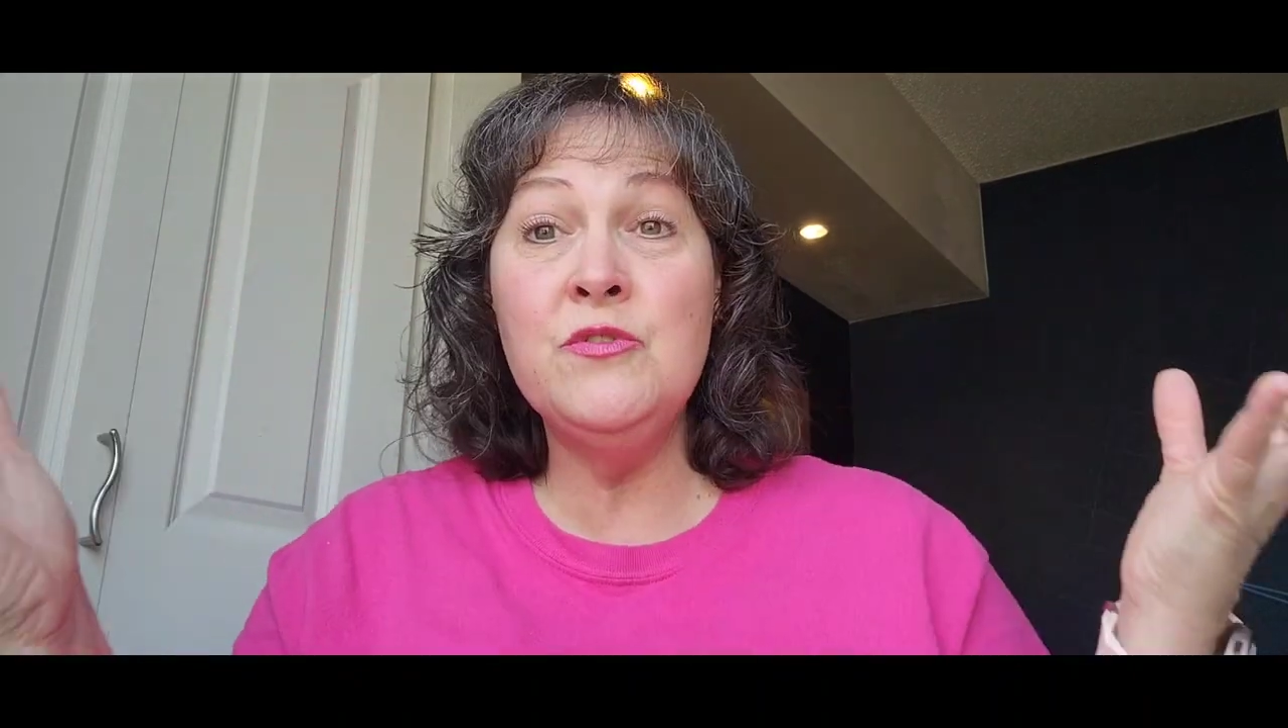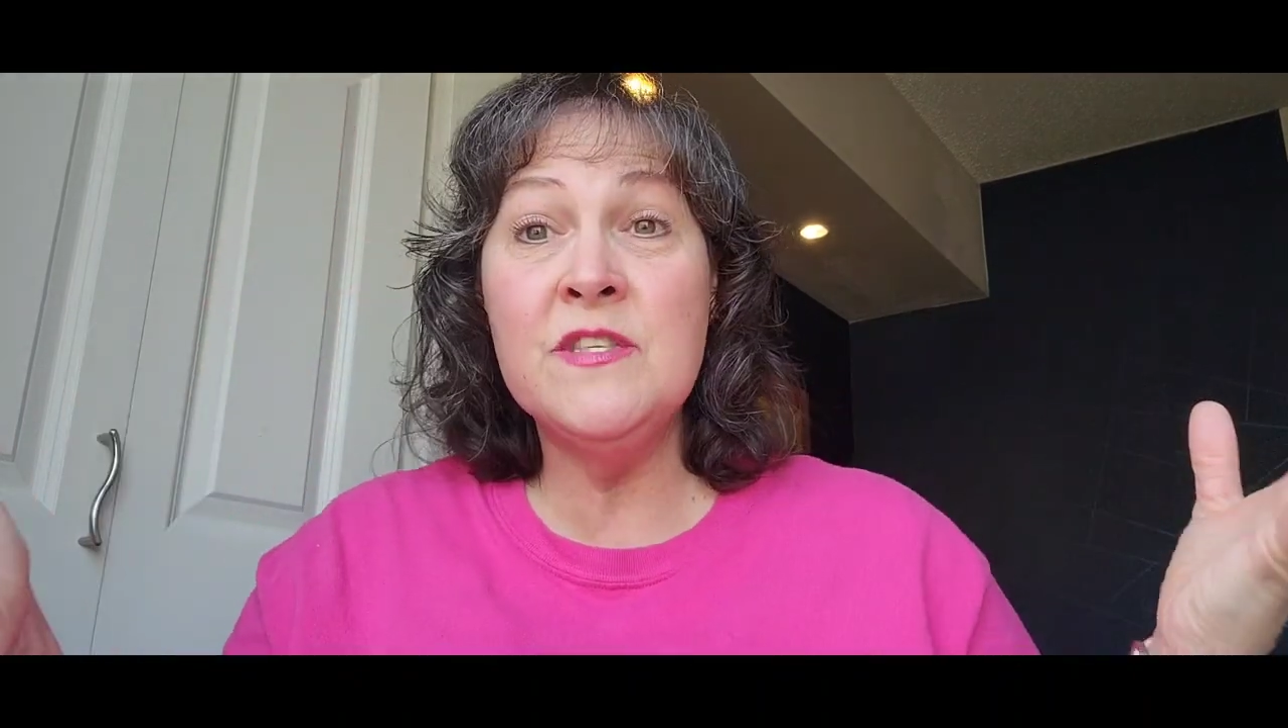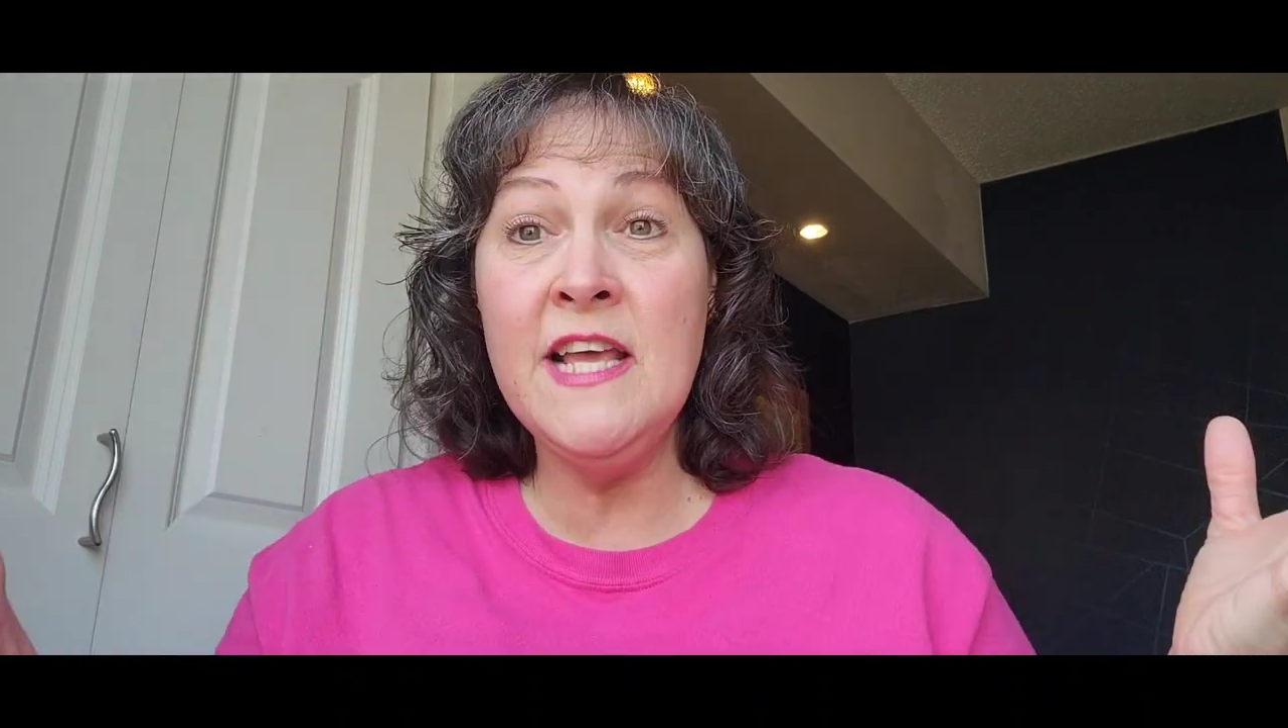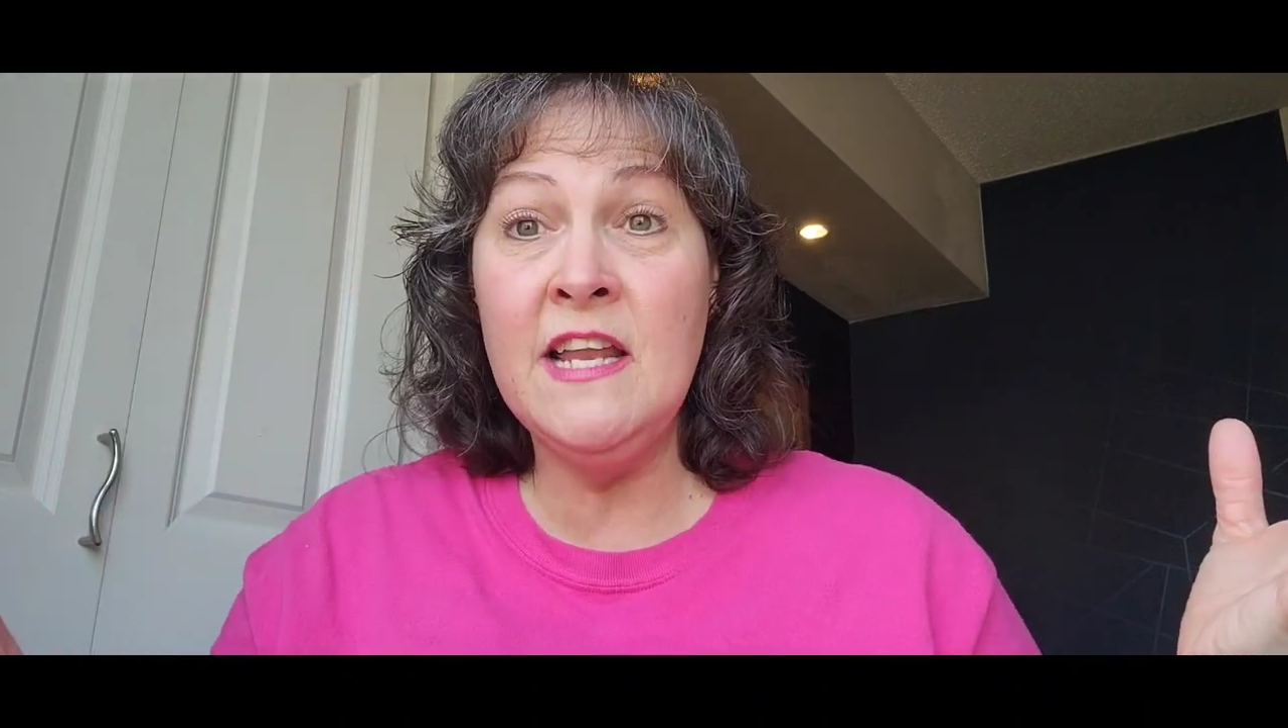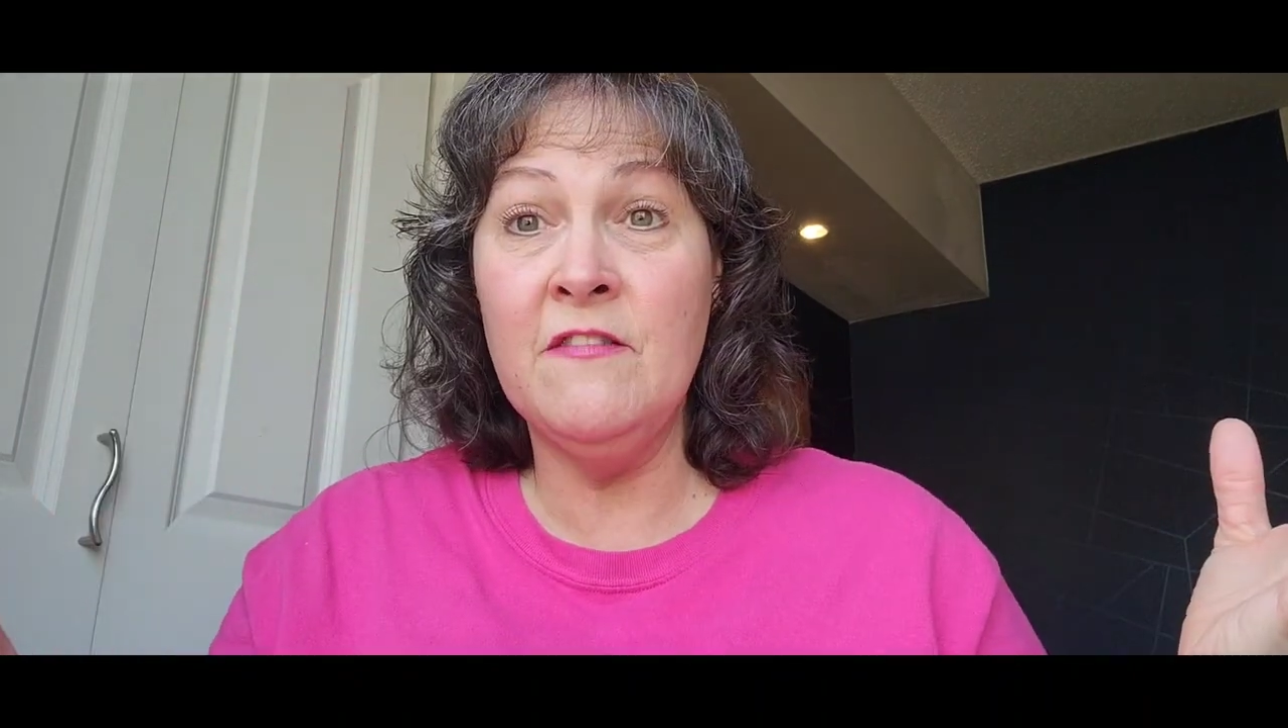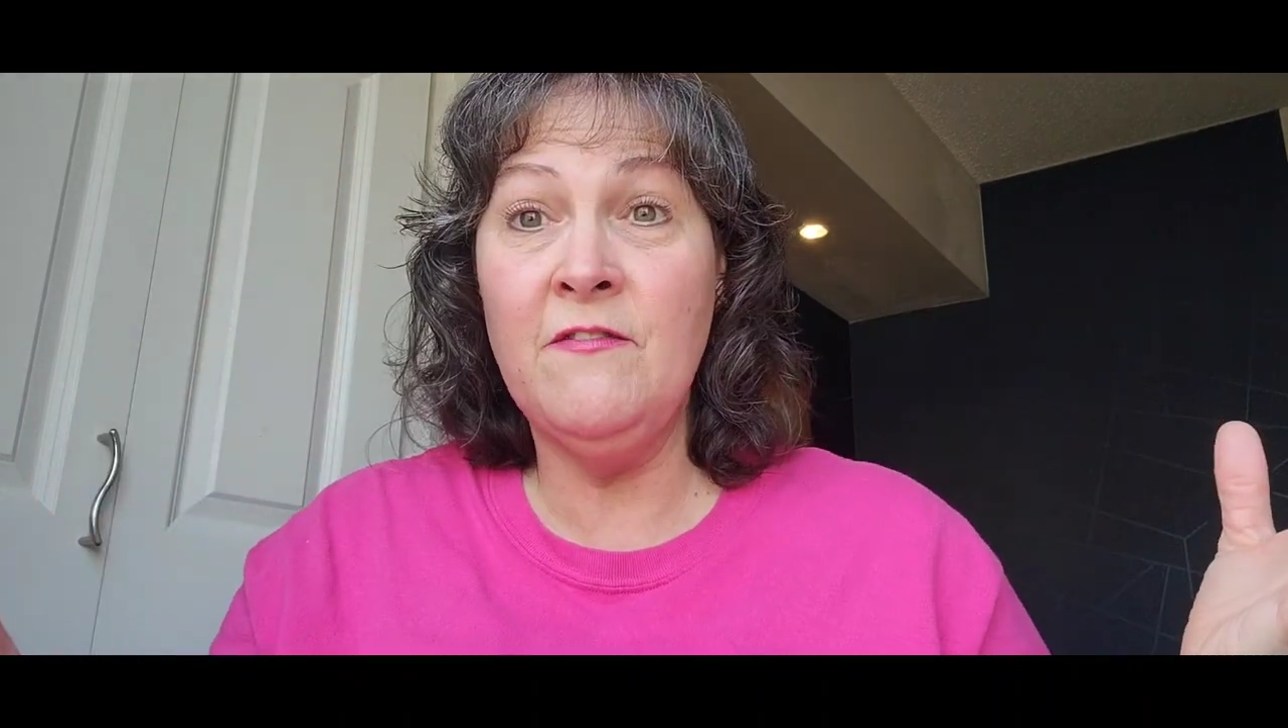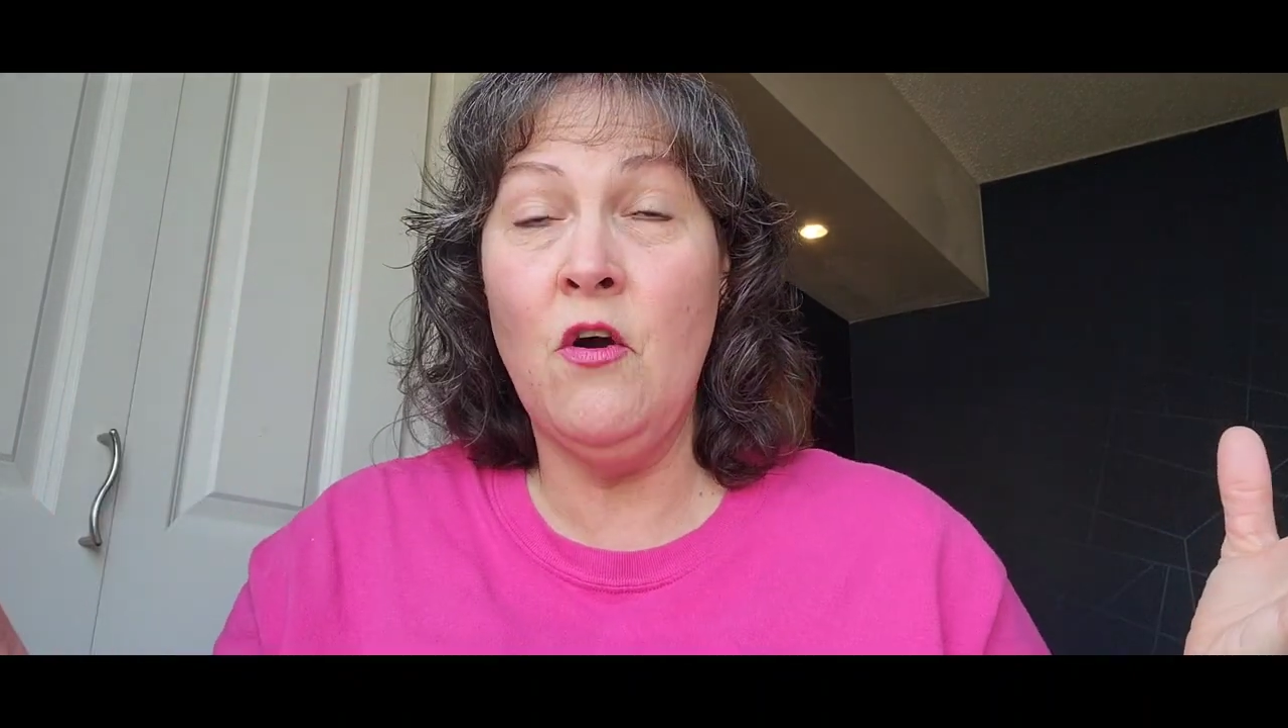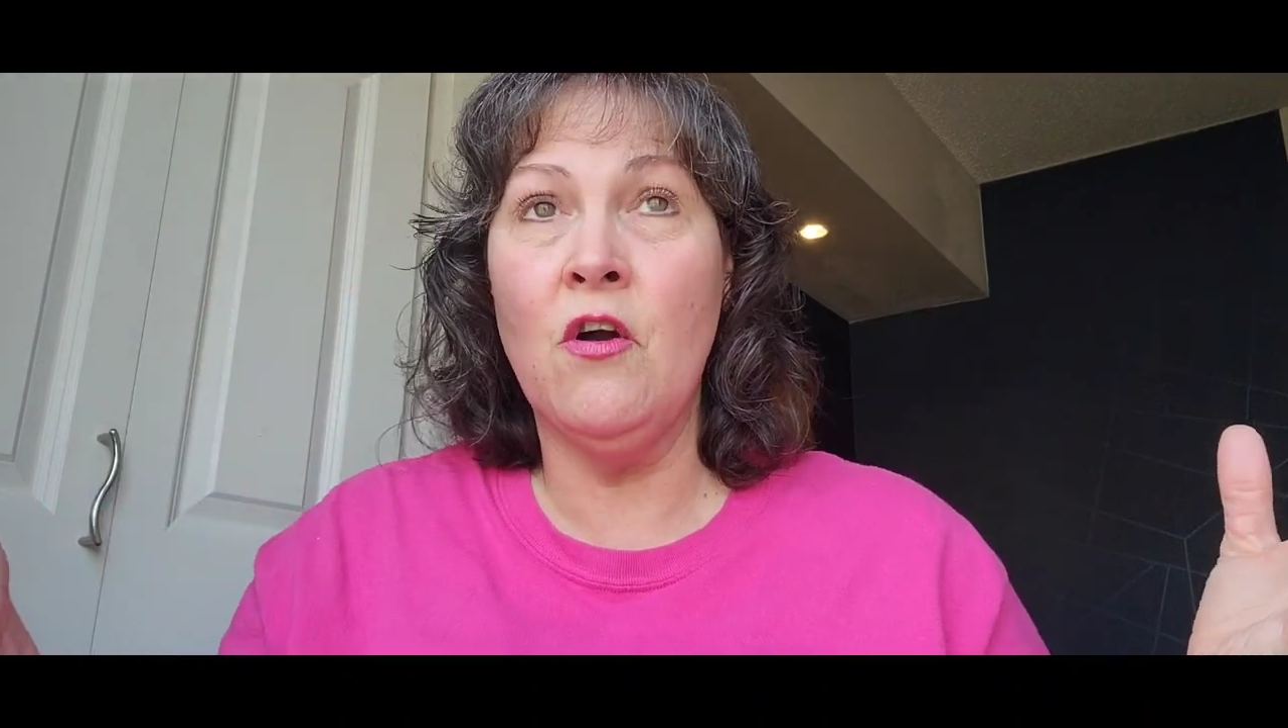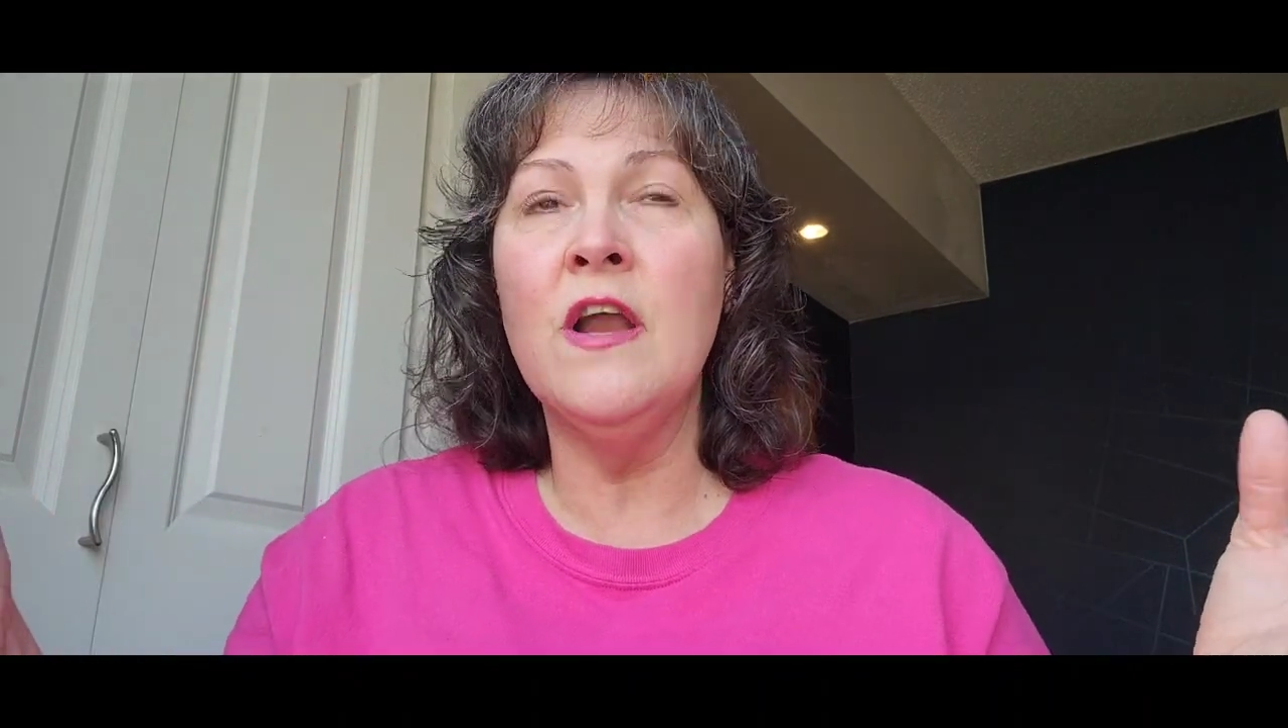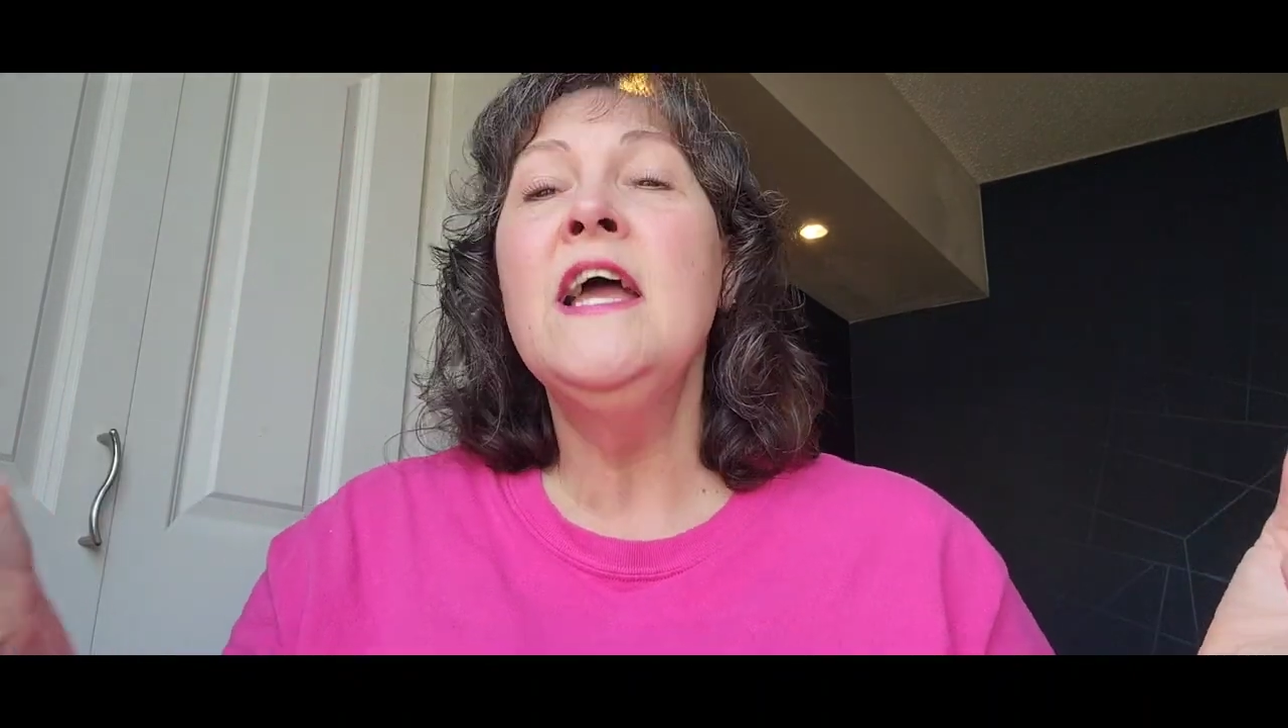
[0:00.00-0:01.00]
set it
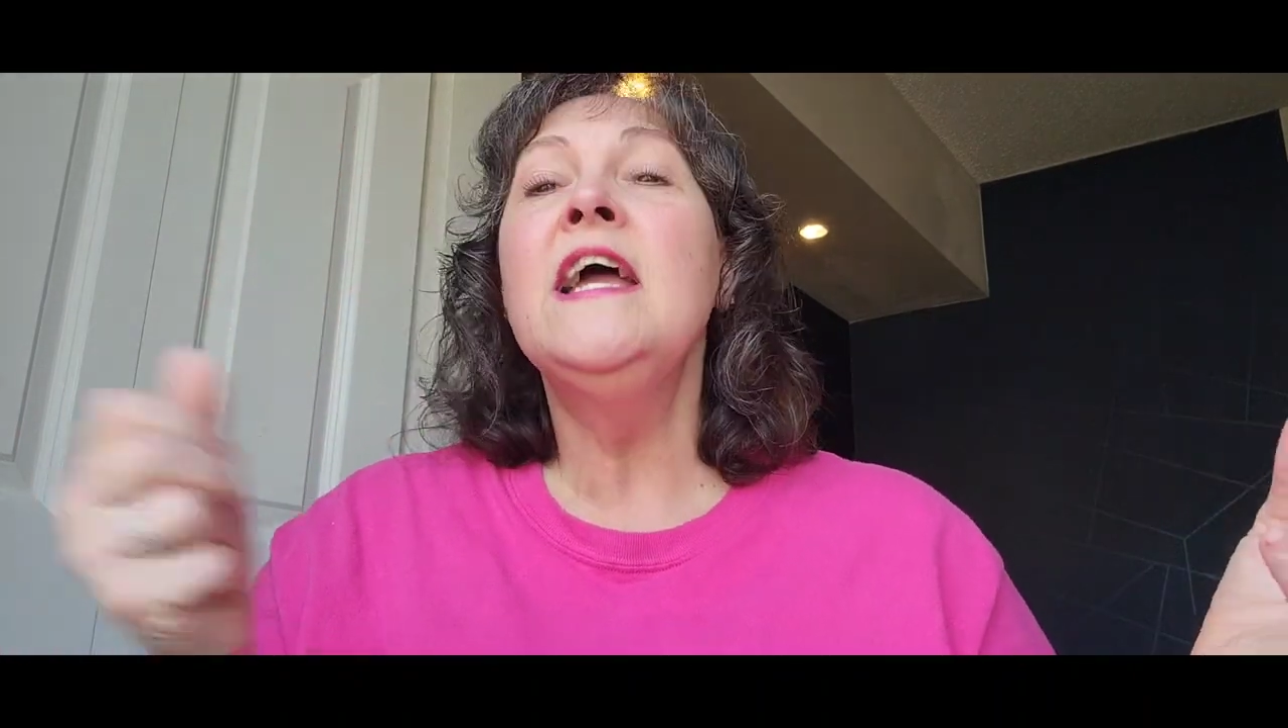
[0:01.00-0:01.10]
for,